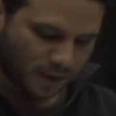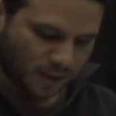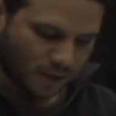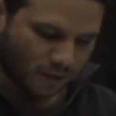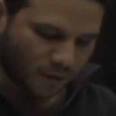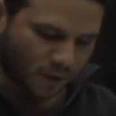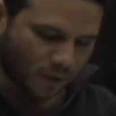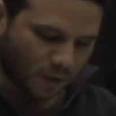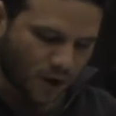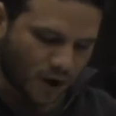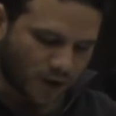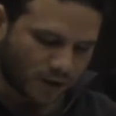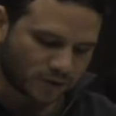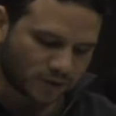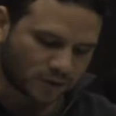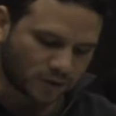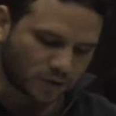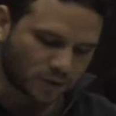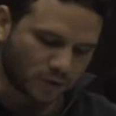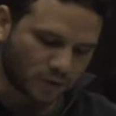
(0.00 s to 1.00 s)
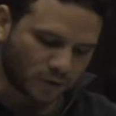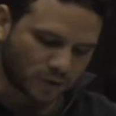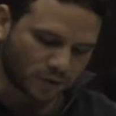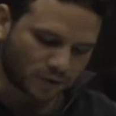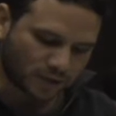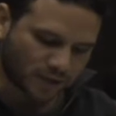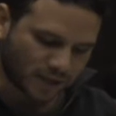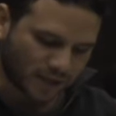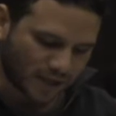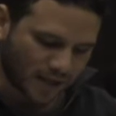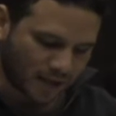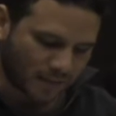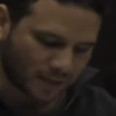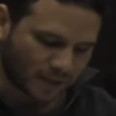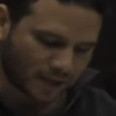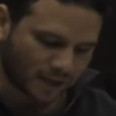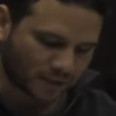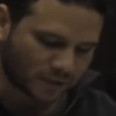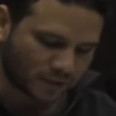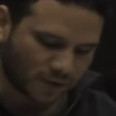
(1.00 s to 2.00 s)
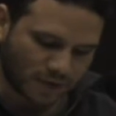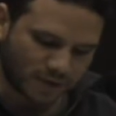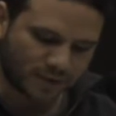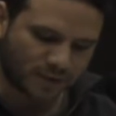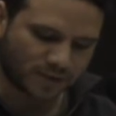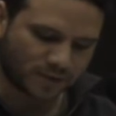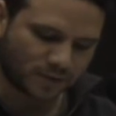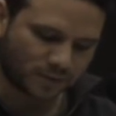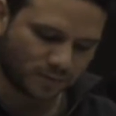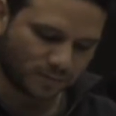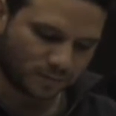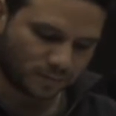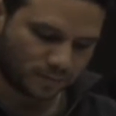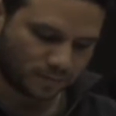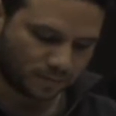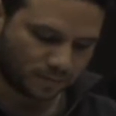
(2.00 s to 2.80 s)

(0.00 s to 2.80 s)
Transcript: It requires us to also stand up against racism.